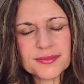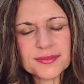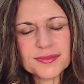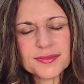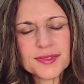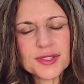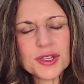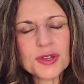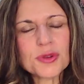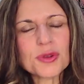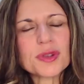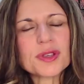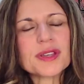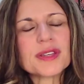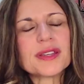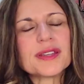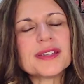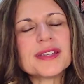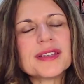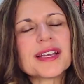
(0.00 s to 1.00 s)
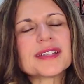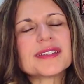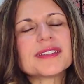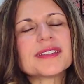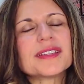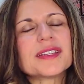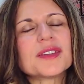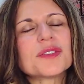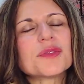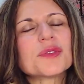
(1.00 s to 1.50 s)
You're
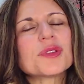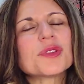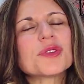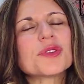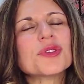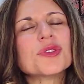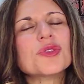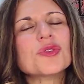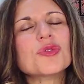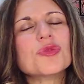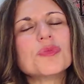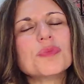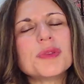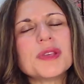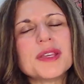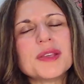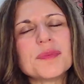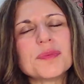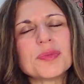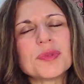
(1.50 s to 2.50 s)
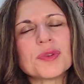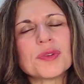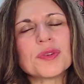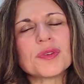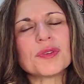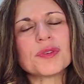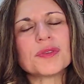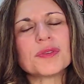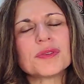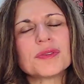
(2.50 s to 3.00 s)
connecting with new people